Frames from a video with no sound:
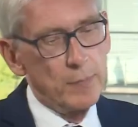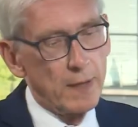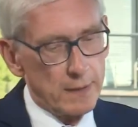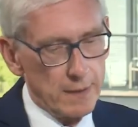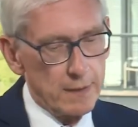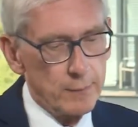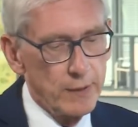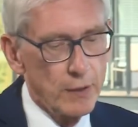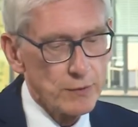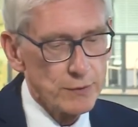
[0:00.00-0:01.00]
But
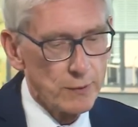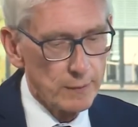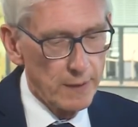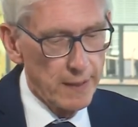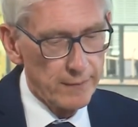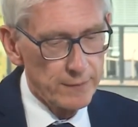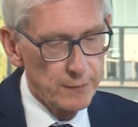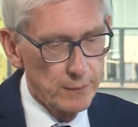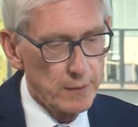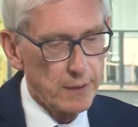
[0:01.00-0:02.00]
we also have
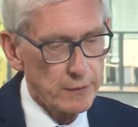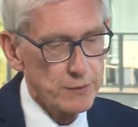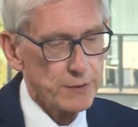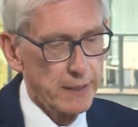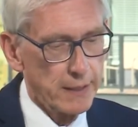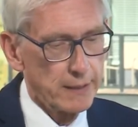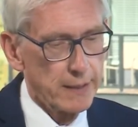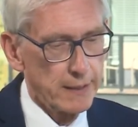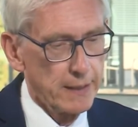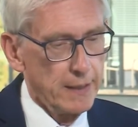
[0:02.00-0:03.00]
to understand
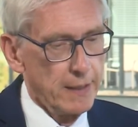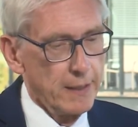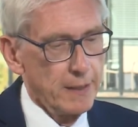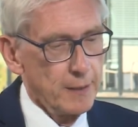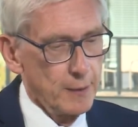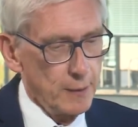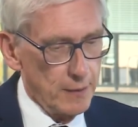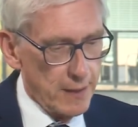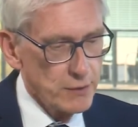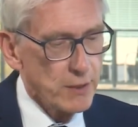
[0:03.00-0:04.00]
that
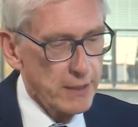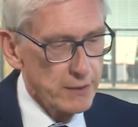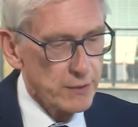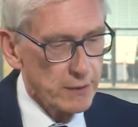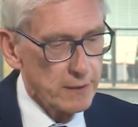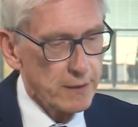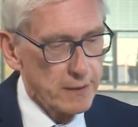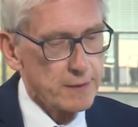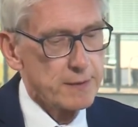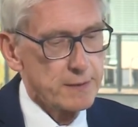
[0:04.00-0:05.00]
education
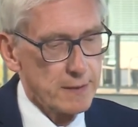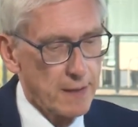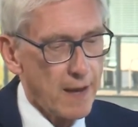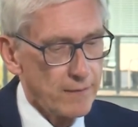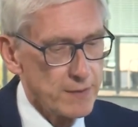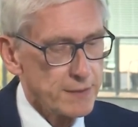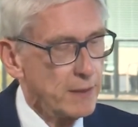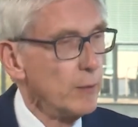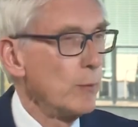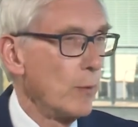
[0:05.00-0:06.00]
is
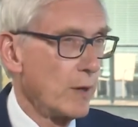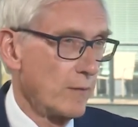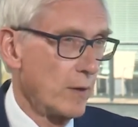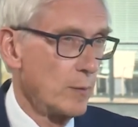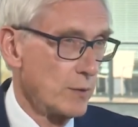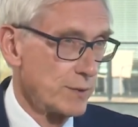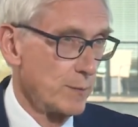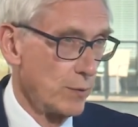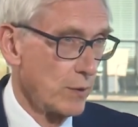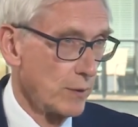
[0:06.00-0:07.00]
obviously one of our most
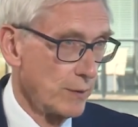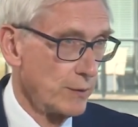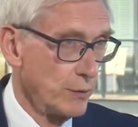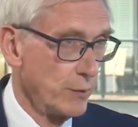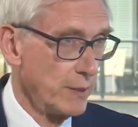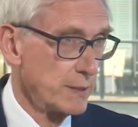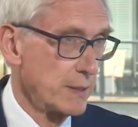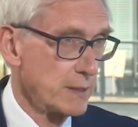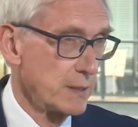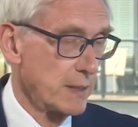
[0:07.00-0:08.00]
important
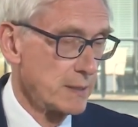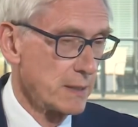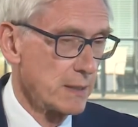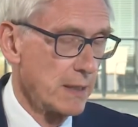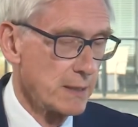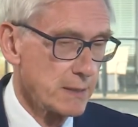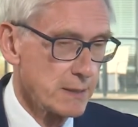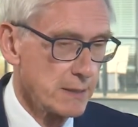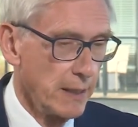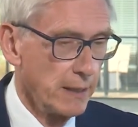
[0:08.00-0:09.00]
duties as a
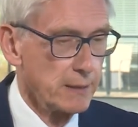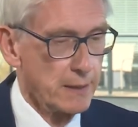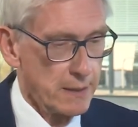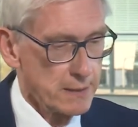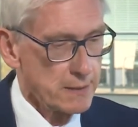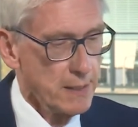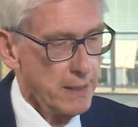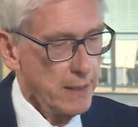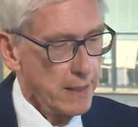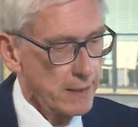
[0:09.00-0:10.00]
state and as
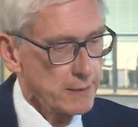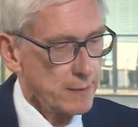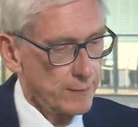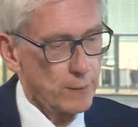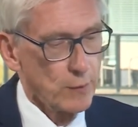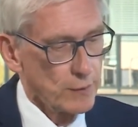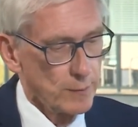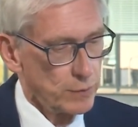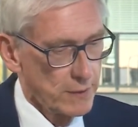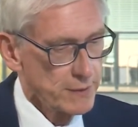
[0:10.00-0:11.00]
the
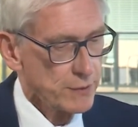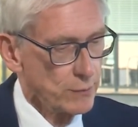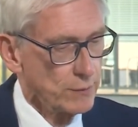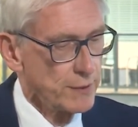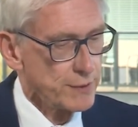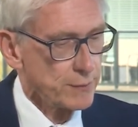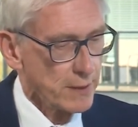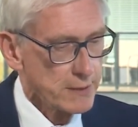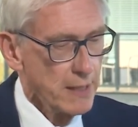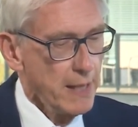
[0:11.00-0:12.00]
400-plus school
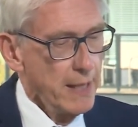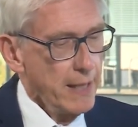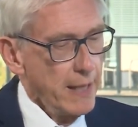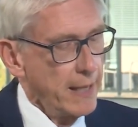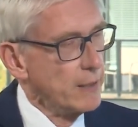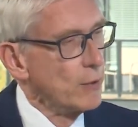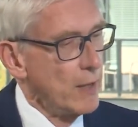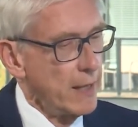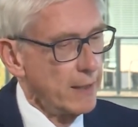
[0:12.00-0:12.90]
districts. And